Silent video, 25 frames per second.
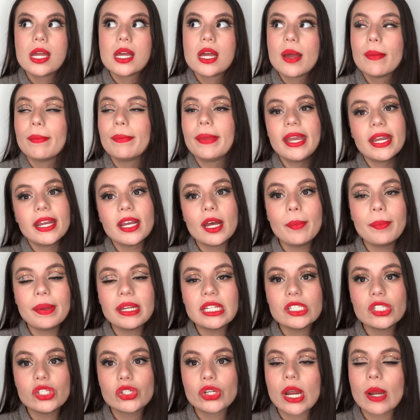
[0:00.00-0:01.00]
makeup
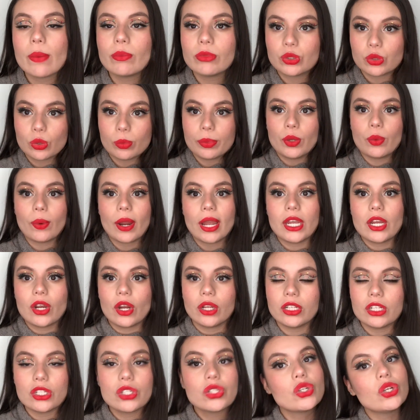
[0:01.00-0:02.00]
Instagram, which will be right here on
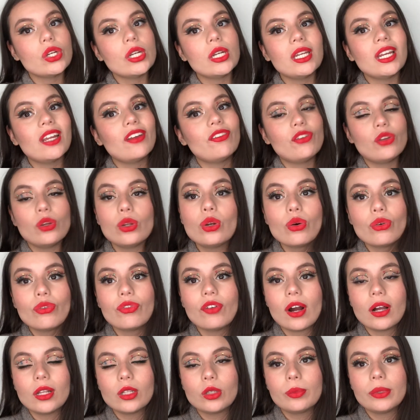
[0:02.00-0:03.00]
the screen. If you don't
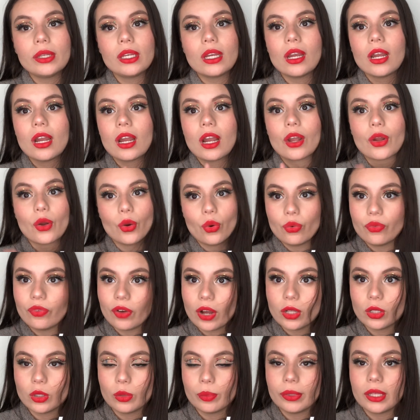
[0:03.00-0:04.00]
follow me, go
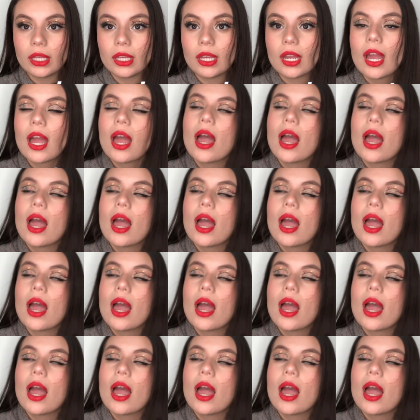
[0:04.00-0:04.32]
follow me.